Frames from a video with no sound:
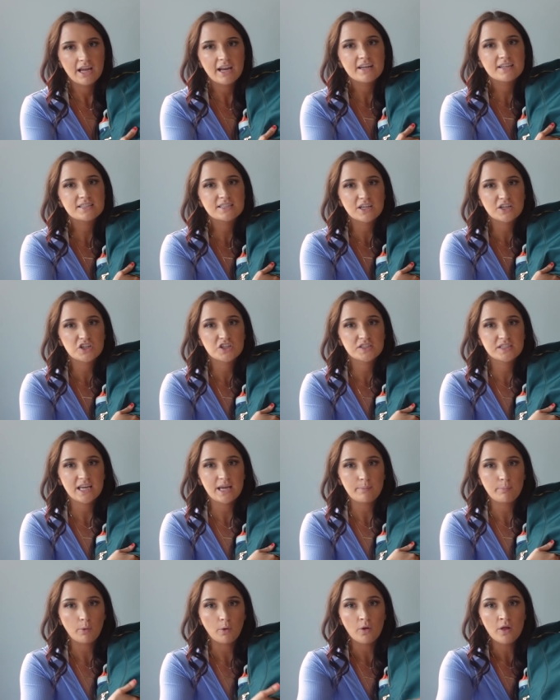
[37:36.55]
is such a
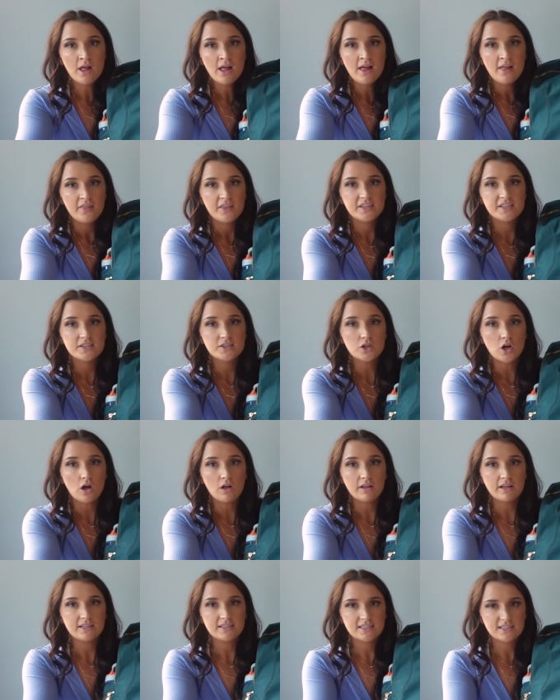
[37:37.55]
staple. This is
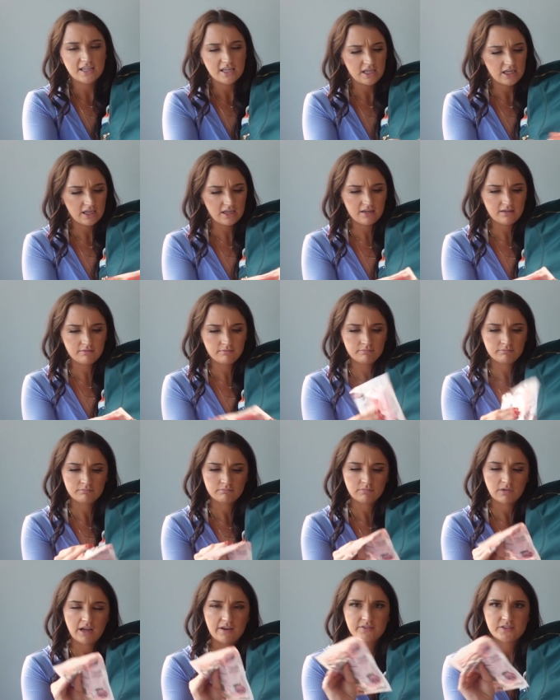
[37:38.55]
all insulated.
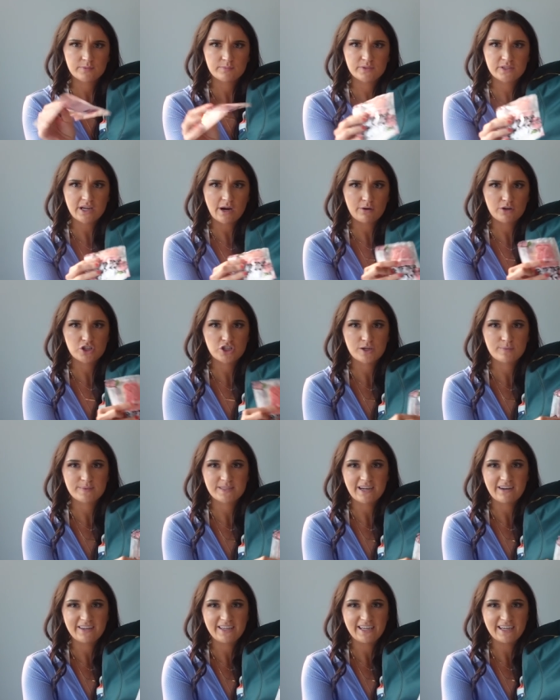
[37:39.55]
I have some sour strips
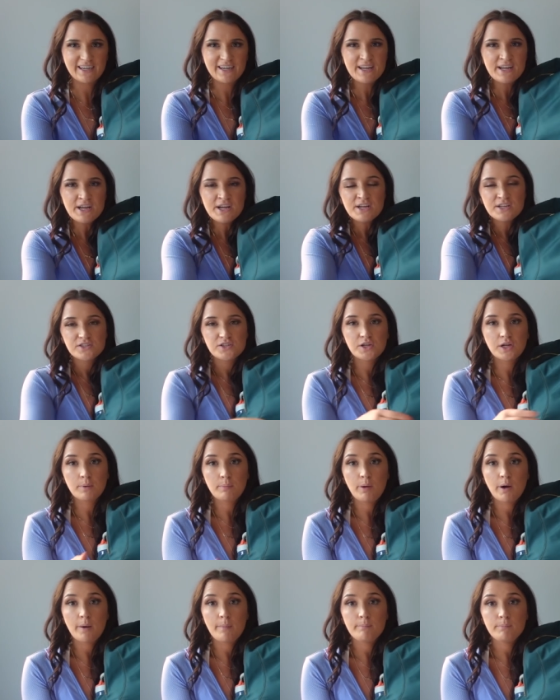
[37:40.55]
down here. So you can
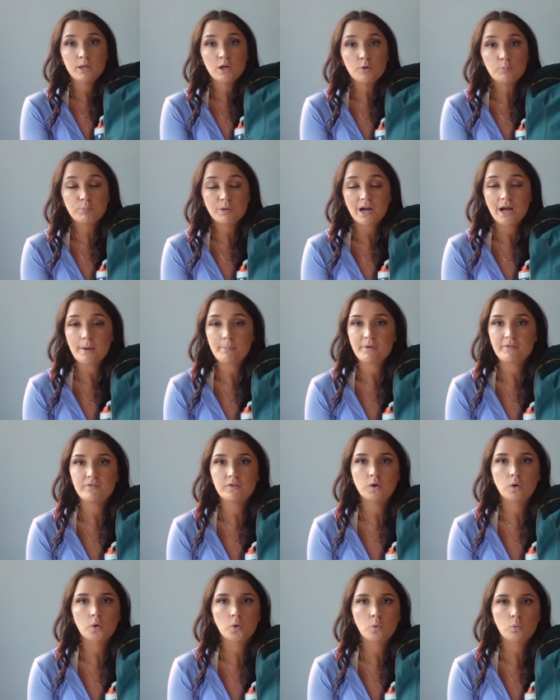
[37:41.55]
put meal prep if
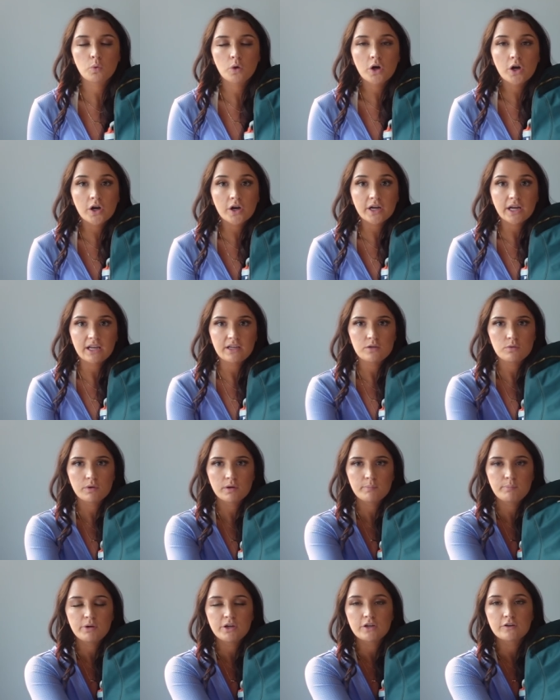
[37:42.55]
you go to work and you
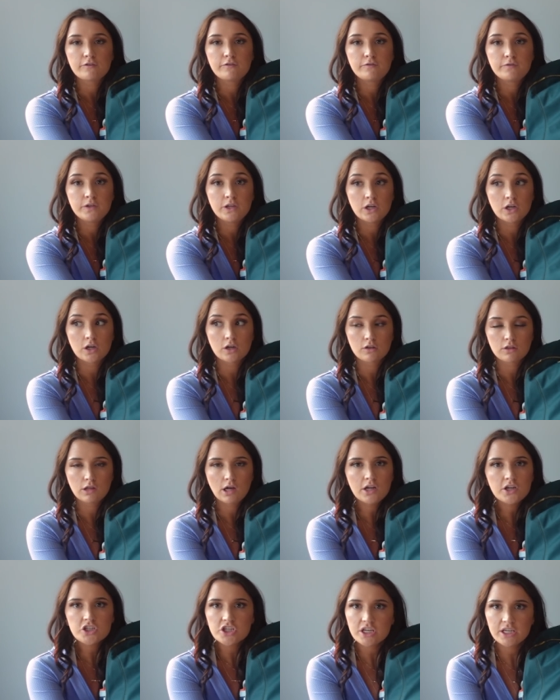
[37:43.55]
want to put your
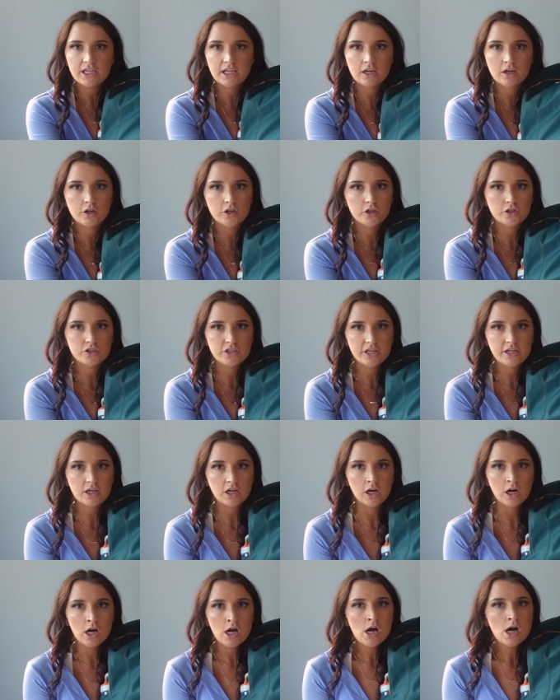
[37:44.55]
lunch in here or your
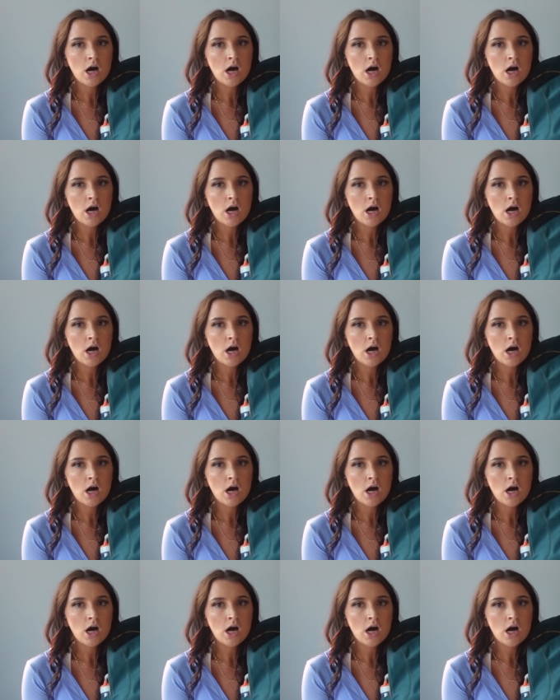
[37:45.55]
dinner.